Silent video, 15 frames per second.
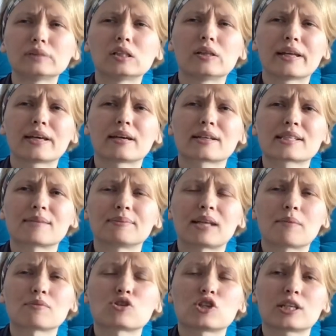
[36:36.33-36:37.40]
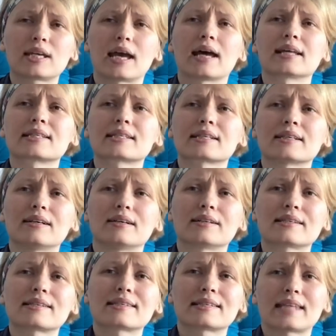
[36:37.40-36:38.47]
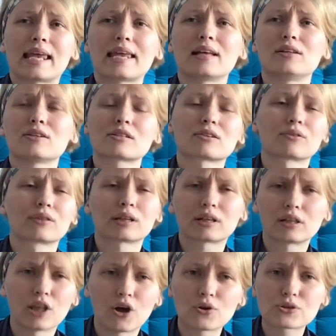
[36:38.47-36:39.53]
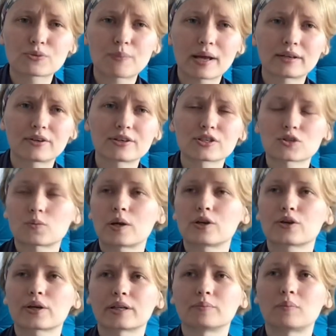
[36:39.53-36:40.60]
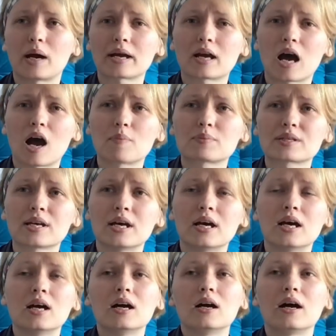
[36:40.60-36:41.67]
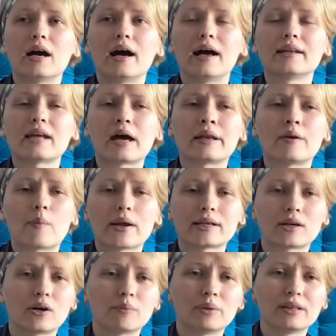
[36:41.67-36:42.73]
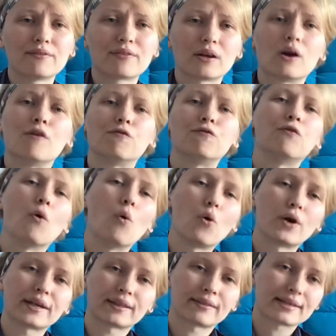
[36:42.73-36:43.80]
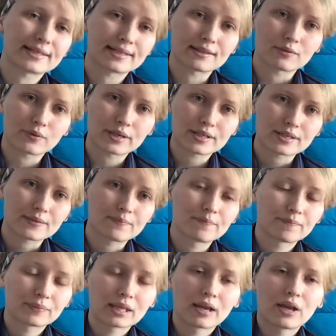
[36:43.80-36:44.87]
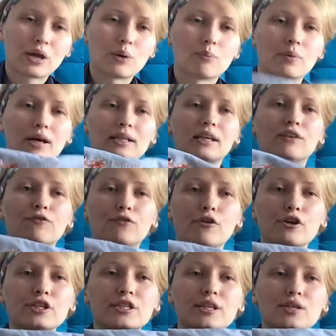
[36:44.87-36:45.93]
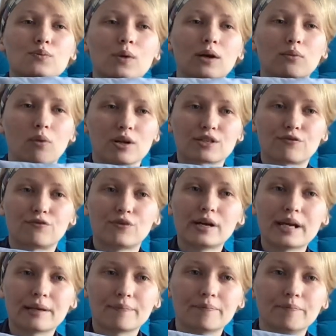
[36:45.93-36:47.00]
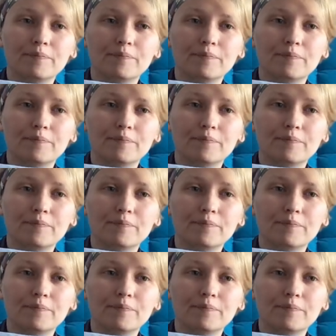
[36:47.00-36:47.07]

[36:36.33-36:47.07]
like sometimes she gets a sales on the clothes patterns where you can buy cups and, and right now I believe there are four in the series but at first this one was free